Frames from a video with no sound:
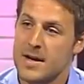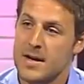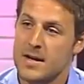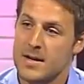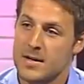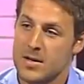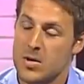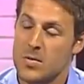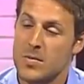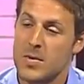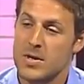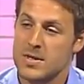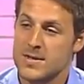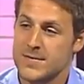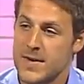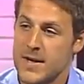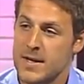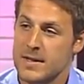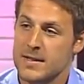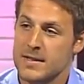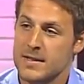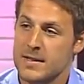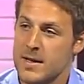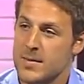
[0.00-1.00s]
Comox
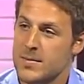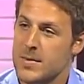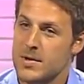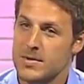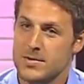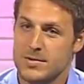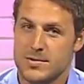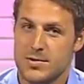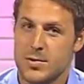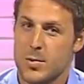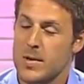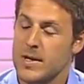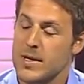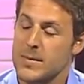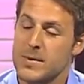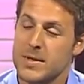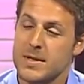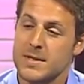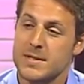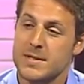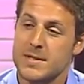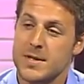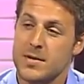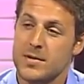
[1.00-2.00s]
Valley, about 20
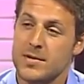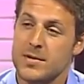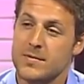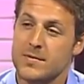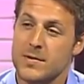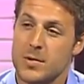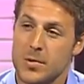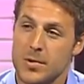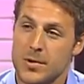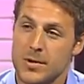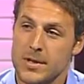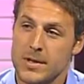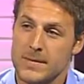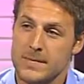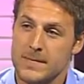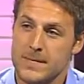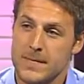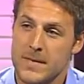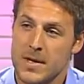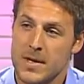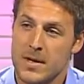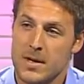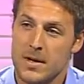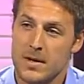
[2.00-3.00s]
minutes south of Courtenay
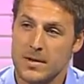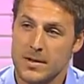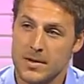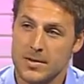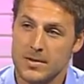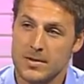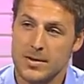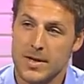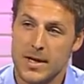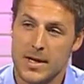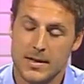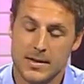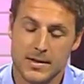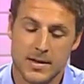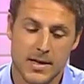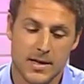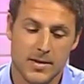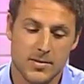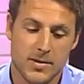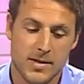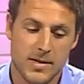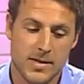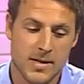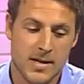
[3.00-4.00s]
on the Old Island
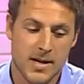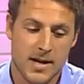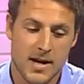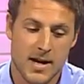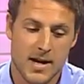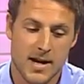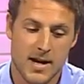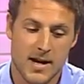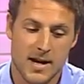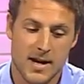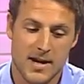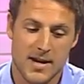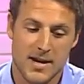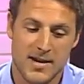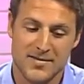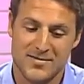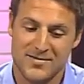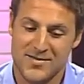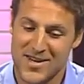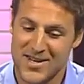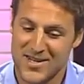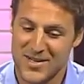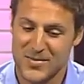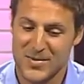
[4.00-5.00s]
Highway.
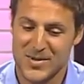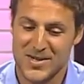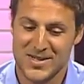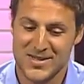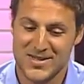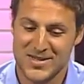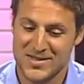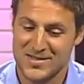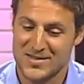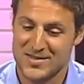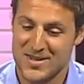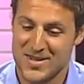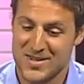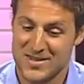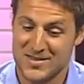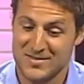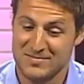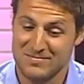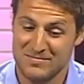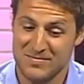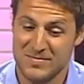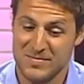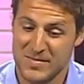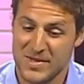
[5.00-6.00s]
Fanny Bay is a
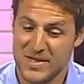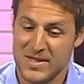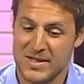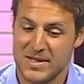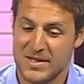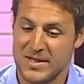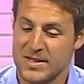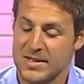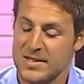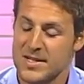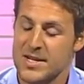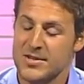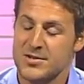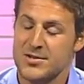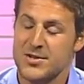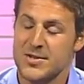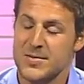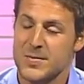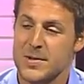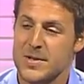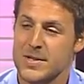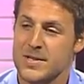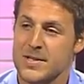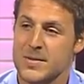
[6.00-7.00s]

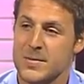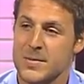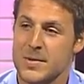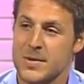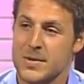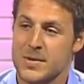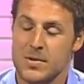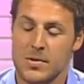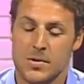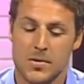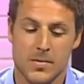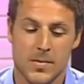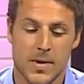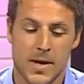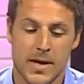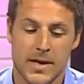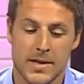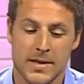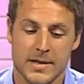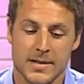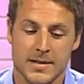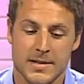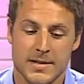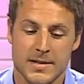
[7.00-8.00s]
contentious place to put a coal
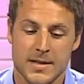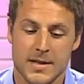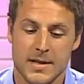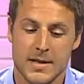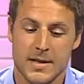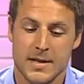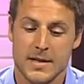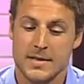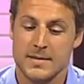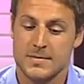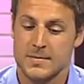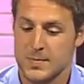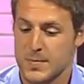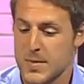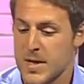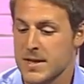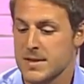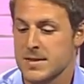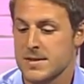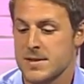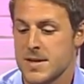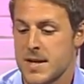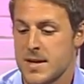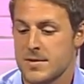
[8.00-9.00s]
mine. It's the
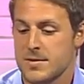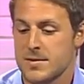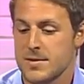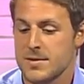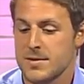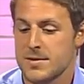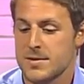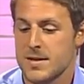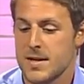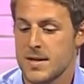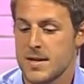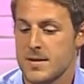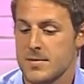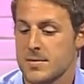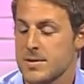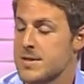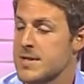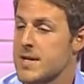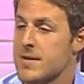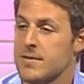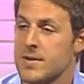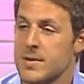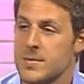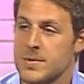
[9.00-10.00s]
Bain Sound is where
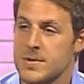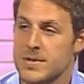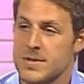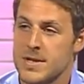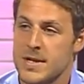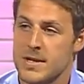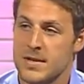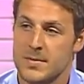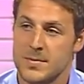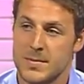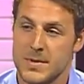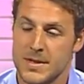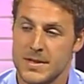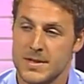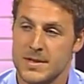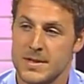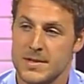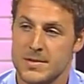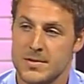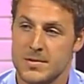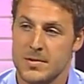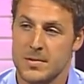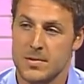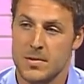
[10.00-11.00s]
70% of BC's